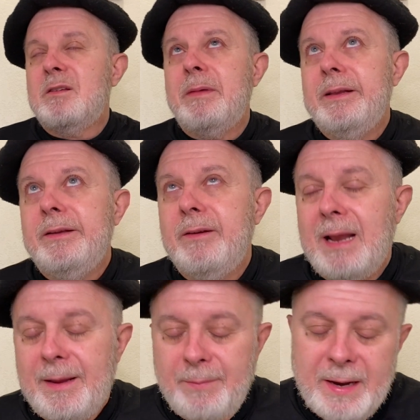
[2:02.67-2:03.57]
somebody you
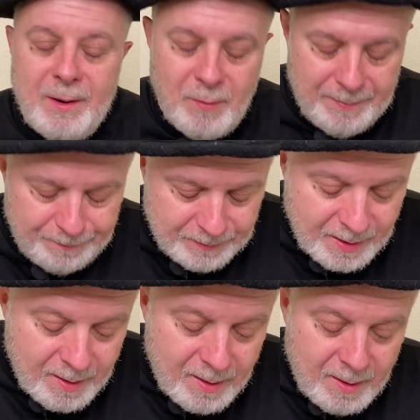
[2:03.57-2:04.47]
like. Anyway,
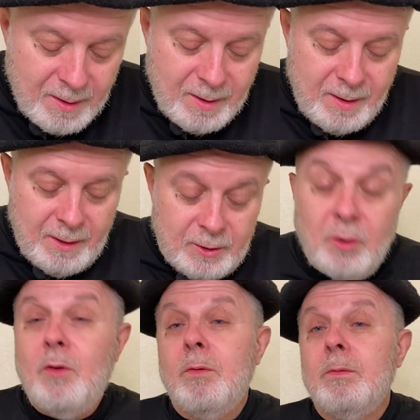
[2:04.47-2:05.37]

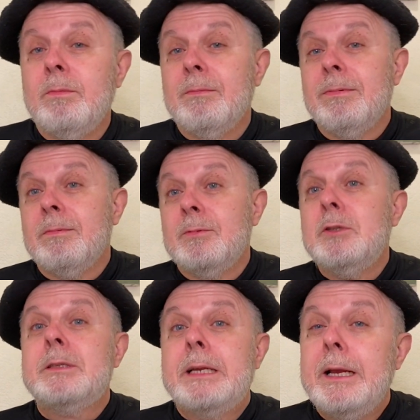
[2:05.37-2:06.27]
so
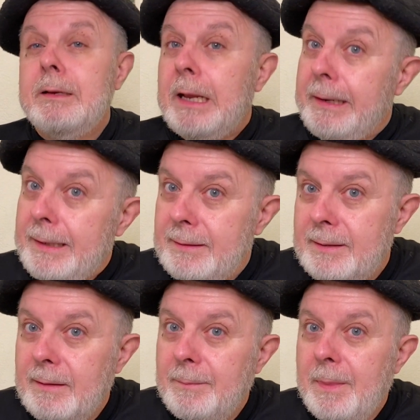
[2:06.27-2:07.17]
just here,
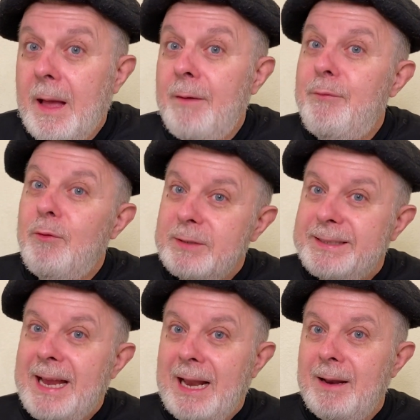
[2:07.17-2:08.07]
ladies, I'm for
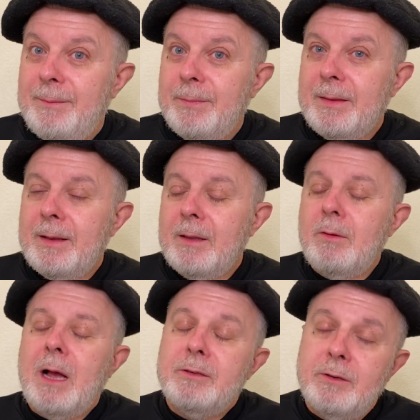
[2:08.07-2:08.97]
sale. Now,
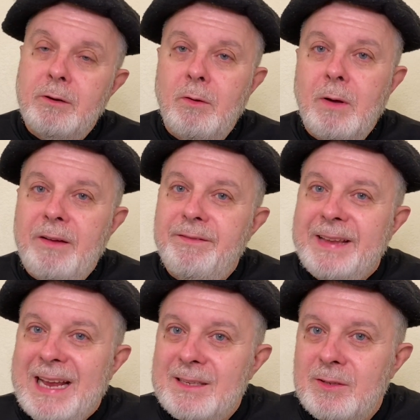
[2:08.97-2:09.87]
as you know, I have
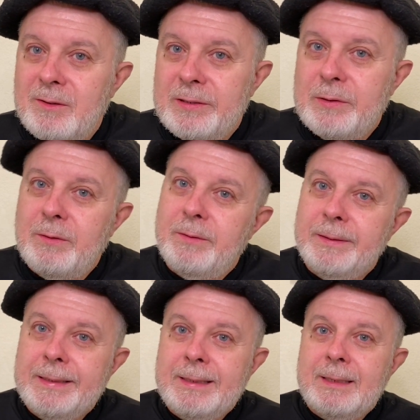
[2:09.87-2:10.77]
cancer, so
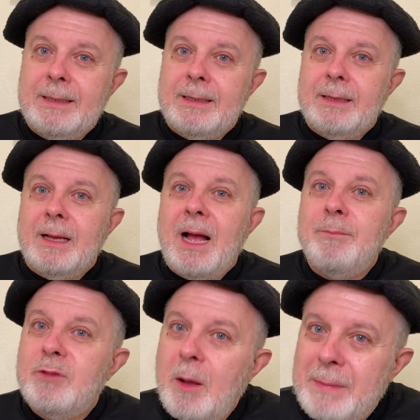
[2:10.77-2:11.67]

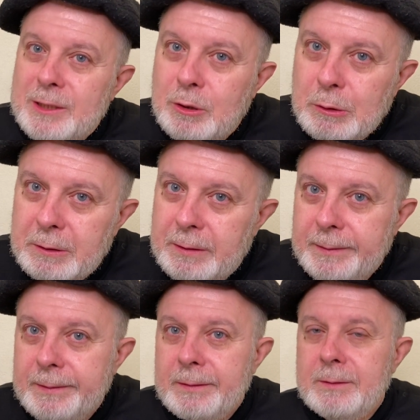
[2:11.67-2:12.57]
I'm damaged good.
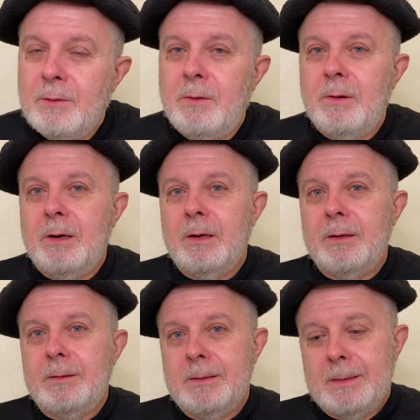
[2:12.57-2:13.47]
So uh,